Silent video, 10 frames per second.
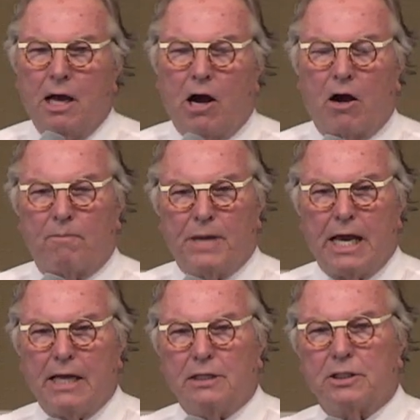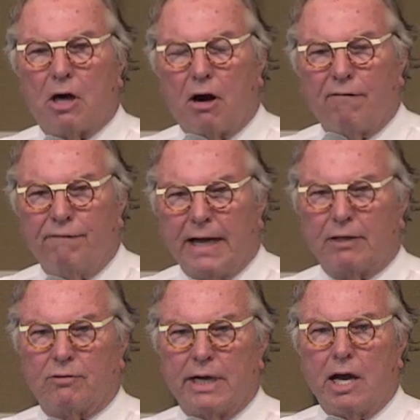our peace, our
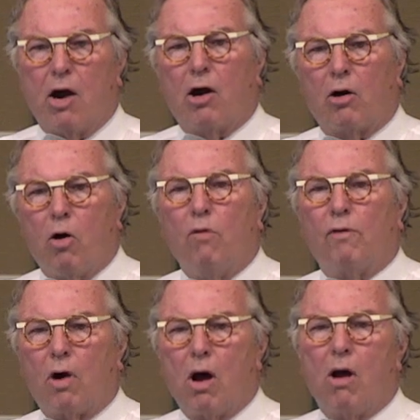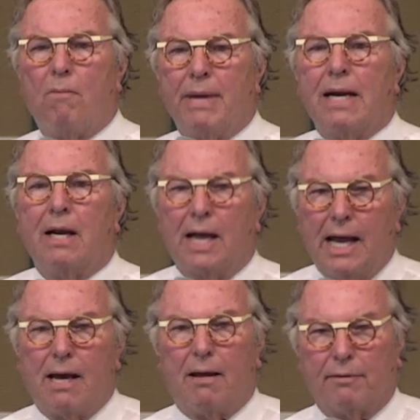victory, our overall mental
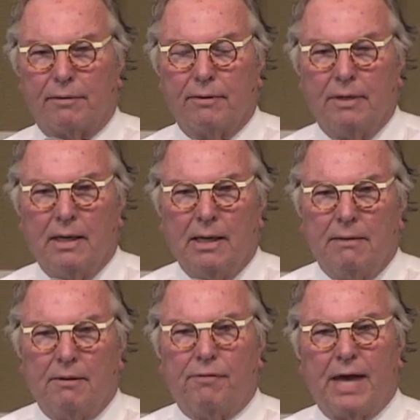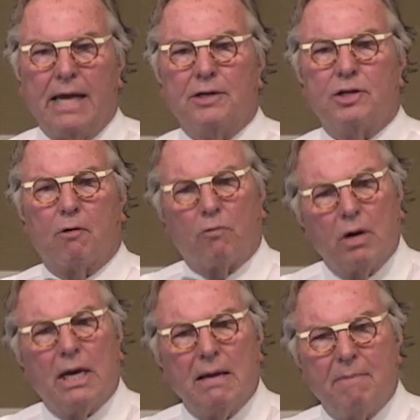health. The things that
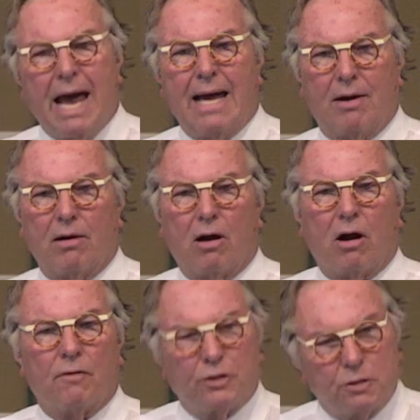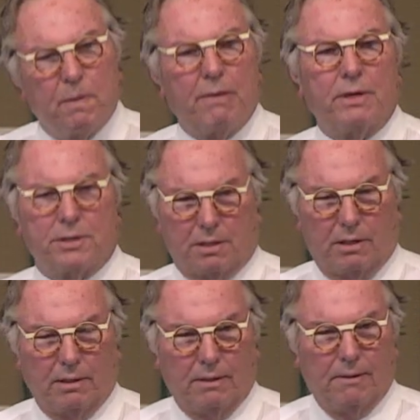really matter are the
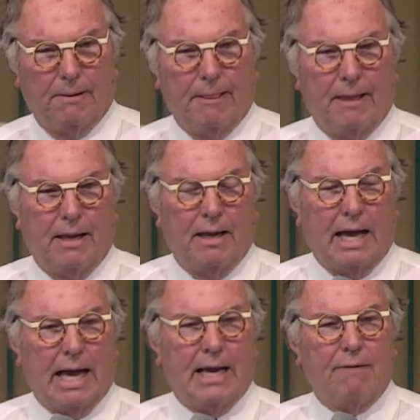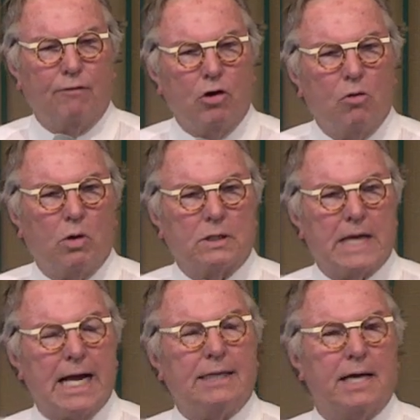spiritual. And if you will
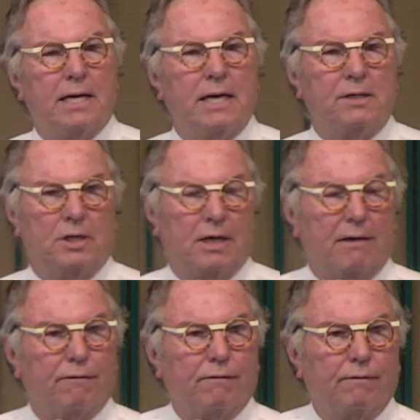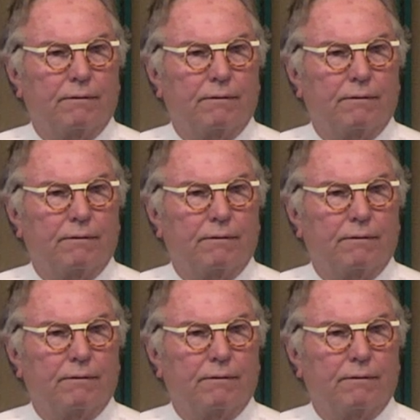take the initiative